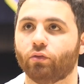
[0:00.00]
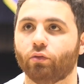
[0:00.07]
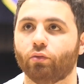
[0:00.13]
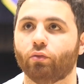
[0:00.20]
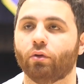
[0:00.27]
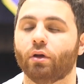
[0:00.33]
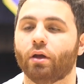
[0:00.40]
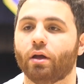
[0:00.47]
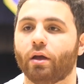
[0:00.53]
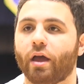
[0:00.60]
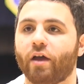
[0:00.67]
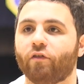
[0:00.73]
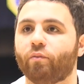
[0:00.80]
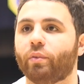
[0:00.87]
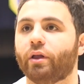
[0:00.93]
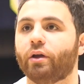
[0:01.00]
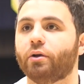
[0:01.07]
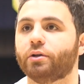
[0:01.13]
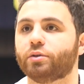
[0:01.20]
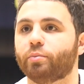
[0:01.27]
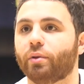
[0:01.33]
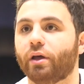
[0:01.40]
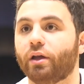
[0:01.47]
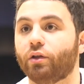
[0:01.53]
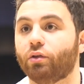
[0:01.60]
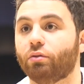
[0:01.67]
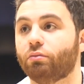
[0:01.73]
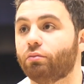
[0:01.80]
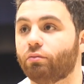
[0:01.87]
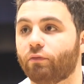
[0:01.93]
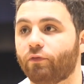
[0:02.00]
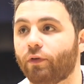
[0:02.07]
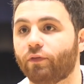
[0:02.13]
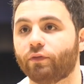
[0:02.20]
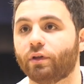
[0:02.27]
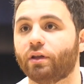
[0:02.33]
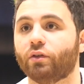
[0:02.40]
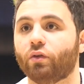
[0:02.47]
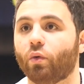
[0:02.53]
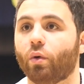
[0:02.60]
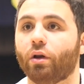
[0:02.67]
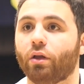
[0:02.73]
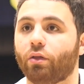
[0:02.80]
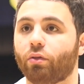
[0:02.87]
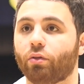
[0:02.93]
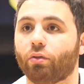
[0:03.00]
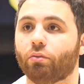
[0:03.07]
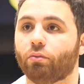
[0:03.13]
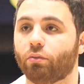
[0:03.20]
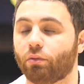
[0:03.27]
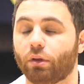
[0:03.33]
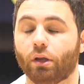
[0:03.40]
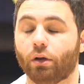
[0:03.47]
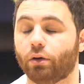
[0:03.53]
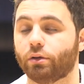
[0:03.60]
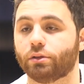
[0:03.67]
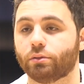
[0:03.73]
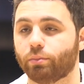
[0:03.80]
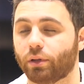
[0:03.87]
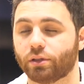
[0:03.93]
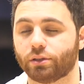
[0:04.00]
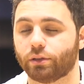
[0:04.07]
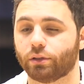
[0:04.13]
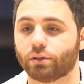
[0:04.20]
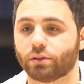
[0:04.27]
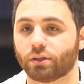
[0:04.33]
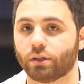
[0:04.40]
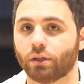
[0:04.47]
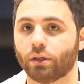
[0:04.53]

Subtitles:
to have players play 15, 20 years, plus years.